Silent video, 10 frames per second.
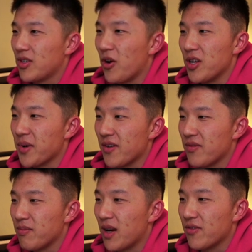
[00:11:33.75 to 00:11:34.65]
coding my
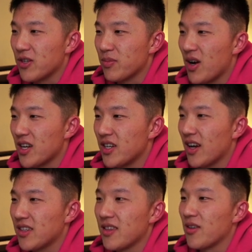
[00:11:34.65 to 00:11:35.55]
my first
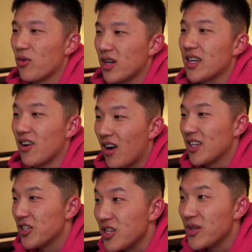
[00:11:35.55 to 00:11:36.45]
projects and then working on
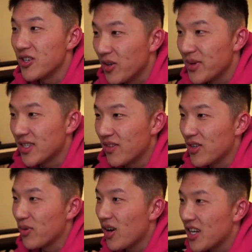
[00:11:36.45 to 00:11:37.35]
the Chibi Shinobi's
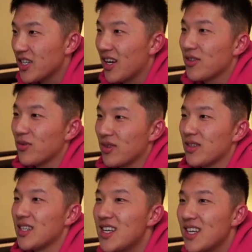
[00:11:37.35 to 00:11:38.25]
NFT project with
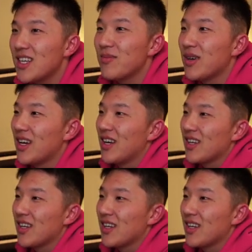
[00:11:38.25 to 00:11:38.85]
the team,